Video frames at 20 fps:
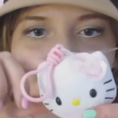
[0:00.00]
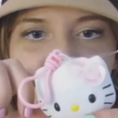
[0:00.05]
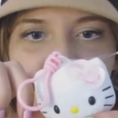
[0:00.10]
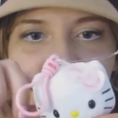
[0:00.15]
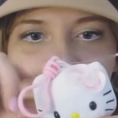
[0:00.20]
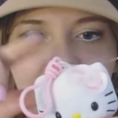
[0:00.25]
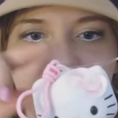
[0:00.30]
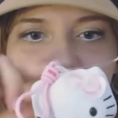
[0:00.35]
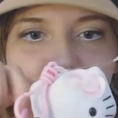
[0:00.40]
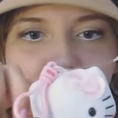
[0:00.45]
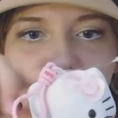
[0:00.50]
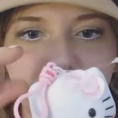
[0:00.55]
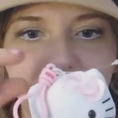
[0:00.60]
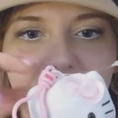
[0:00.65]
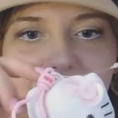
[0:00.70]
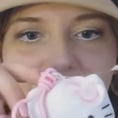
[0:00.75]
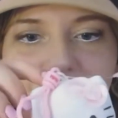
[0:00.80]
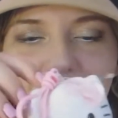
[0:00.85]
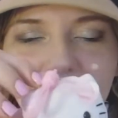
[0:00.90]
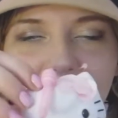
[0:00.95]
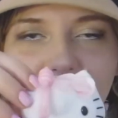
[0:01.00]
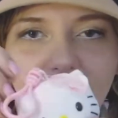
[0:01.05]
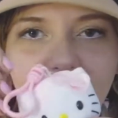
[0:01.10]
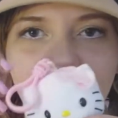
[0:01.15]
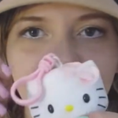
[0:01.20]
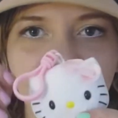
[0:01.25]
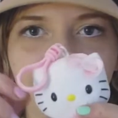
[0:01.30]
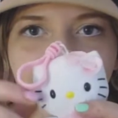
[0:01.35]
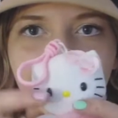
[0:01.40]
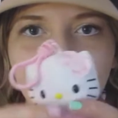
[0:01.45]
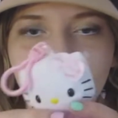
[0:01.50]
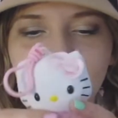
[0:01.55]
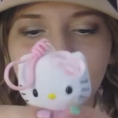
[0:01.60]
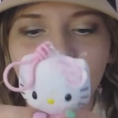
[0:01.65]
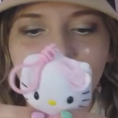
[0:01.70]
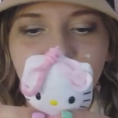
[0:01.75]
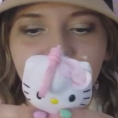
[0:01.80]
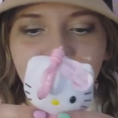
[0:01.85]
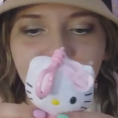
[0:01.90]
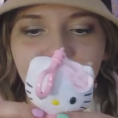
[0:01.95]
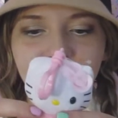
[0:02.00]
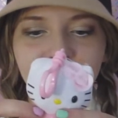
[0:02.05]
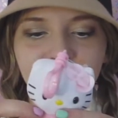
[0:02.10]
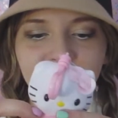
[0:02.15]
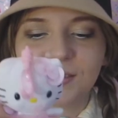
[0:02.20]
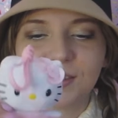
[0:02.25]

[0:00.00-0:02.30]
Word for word: 7 spot because she's also kind of dirty.